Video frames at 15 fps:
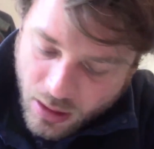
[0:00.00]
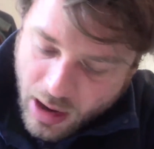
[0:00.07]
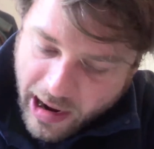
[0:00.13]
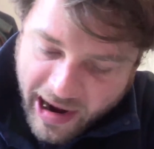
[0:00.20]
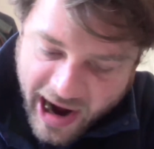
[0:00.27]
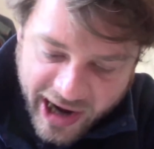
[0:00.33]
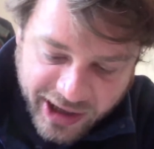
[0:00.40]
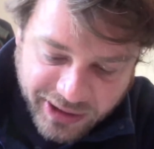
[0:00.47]

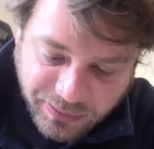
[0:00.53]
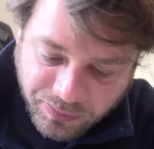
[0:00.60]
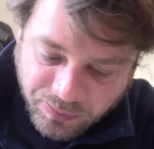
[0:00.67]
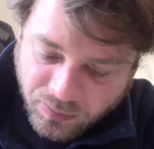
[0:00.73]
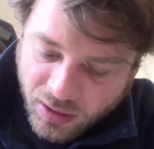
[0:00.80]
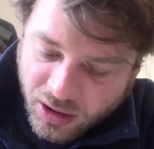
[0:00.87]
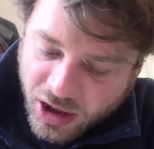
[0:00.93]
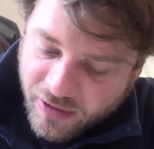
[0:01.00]
I
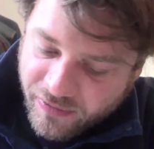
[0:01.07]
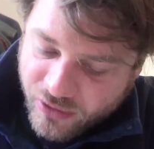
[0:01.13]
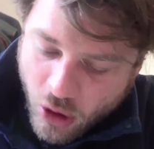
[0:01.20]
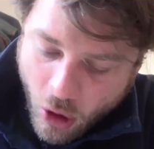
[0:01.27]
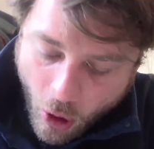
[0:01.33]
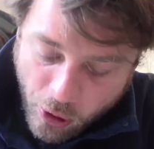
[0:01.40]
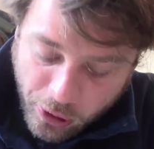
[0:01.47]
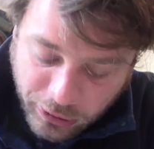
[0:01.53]
give
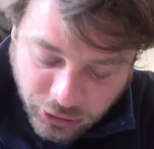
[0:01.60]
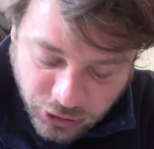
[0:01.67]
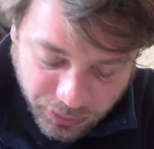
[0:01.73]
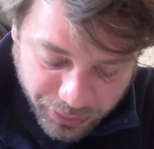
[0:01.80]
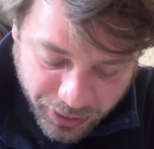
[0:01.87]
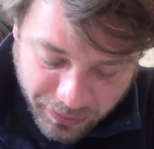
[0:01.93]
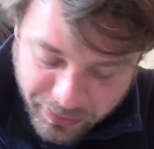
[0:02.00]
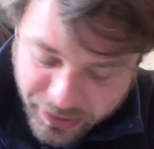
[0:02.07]
you all the
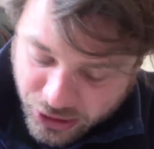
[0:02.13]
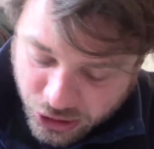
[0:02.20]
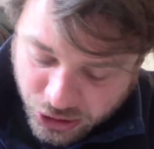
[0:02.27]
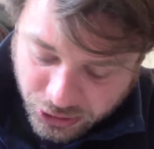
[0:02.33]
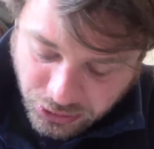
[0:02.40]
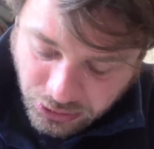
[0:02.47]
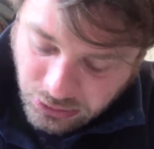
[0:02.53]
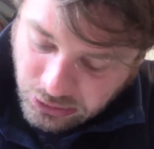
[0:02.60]

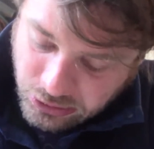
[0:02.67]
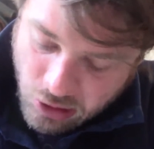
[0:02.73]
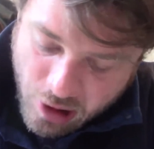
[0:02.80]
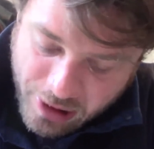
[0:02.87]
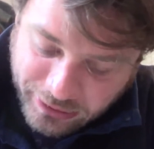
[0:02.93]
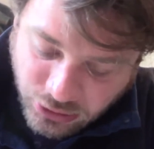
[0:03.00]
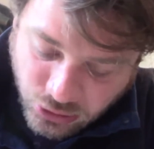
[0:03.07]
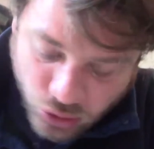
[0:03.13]
permission
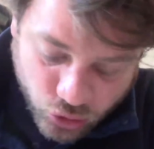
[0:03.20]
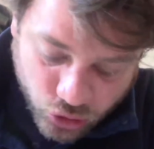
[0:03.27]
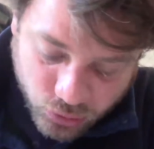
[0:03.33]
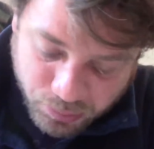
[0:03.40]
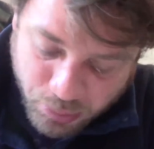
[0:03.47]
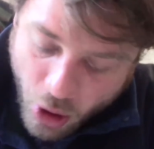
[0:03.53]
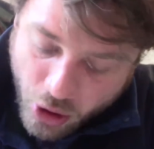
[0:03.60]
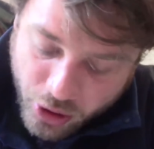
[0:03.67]
to
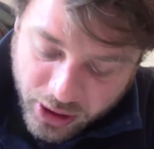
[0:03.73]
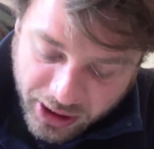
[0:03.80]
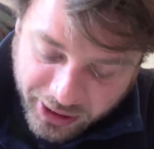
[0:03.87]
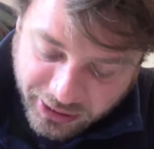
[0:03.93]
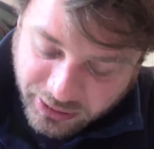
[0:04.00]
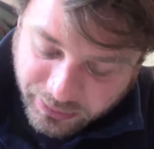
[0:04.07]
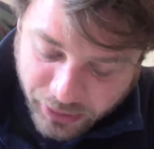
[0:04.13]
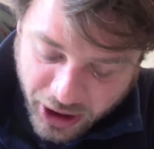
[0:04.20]

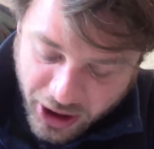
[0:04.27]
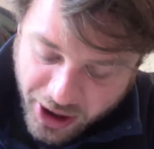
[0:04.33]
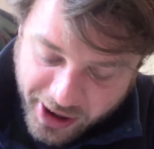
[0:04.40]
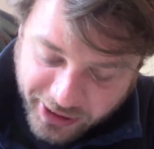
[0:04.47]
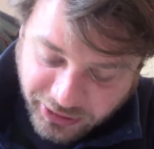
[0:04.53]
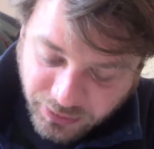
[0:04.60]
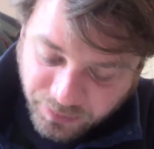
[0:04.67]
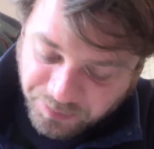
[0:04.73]
spoiling me
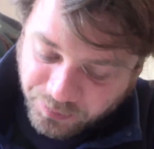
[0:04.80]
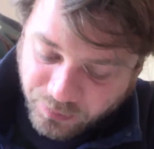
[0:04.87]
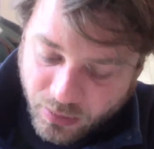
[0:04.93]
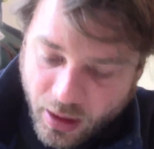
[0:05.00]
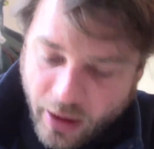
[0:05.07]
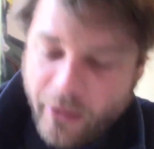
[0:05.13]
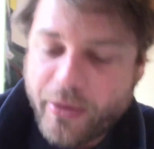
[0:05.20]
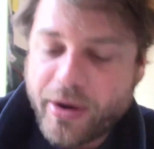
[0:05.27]
and
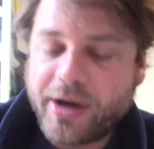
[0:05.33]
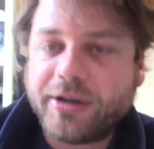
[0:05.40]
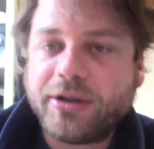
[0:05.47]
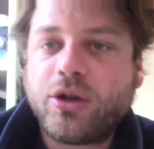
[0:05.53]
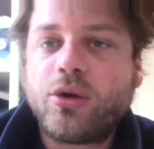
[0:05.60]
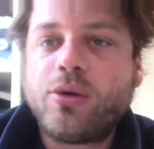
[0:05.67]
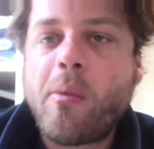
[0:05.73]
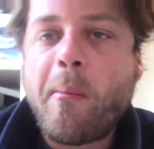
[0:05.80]
really
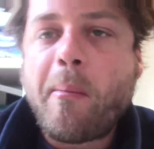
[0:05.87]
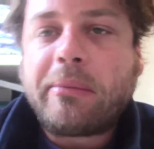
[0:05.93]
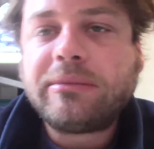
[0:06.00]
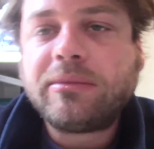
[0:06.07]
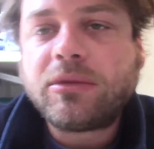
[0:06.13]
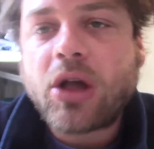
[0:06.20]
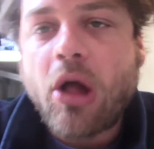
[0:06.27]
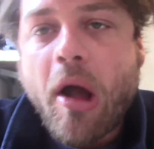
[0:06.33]
to
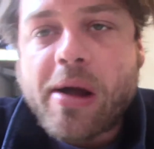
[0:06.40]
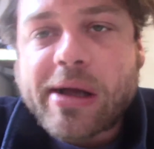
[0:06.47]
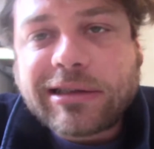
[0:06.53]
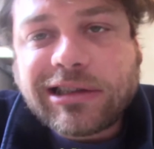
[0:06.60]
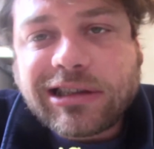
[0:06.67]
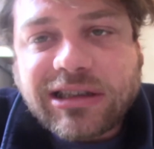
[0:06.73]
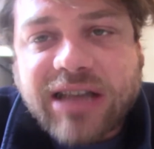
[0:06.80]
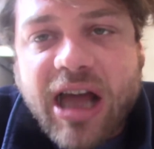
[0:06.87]

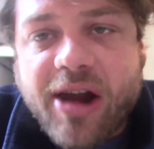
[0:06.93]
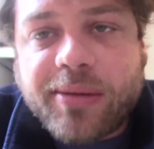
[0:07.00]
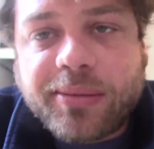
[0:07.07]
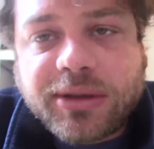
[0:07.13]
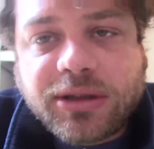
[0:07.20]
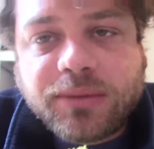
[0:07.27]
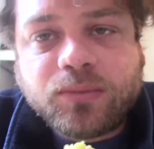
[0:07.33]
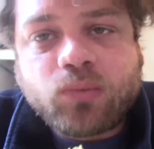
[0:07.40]
tell
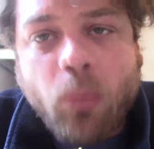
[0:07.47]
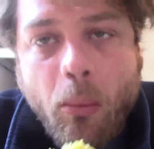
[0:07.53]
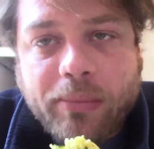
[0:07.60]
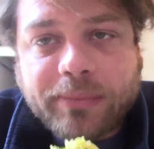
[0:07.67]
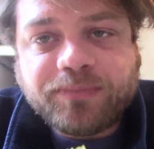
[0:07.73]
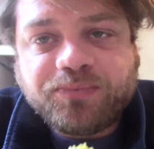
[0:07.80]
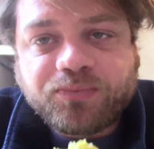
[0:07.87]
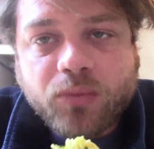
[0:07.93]
me
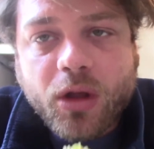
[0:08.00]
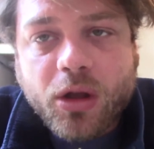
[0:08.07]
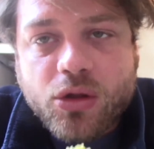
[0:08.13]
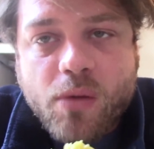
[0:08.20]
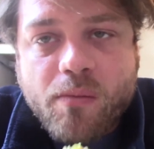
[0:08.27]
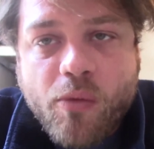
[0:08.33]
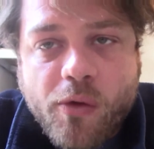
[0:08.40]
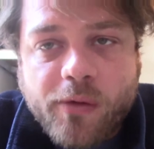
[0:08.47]

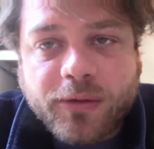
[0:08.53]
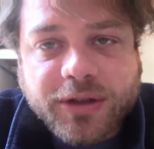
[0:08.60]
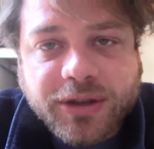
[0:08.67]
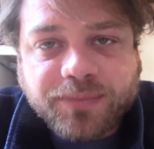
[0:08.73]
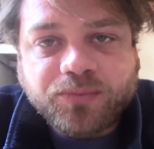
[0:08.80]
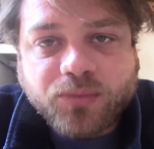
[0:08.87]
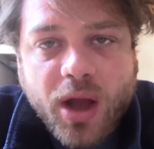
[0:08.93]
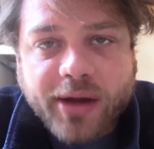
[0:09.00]
the
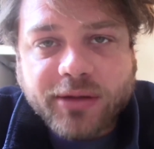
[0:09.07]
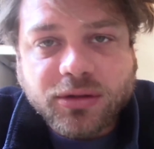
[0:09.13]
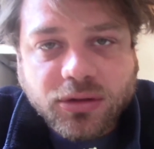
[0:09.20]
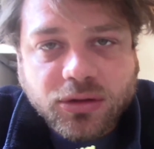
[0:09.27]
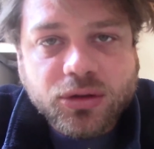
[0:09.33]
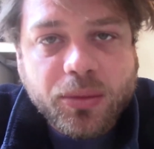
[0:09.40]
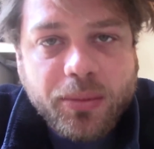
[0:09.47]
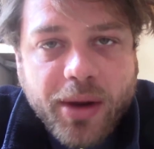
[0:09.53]
movie
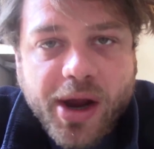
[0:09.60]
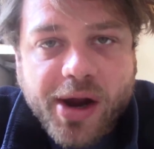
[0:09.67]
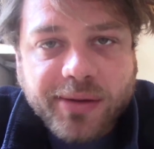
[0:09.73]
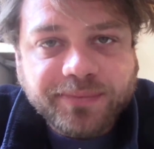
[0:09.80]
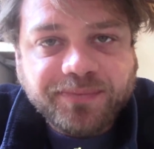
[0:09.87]
and to be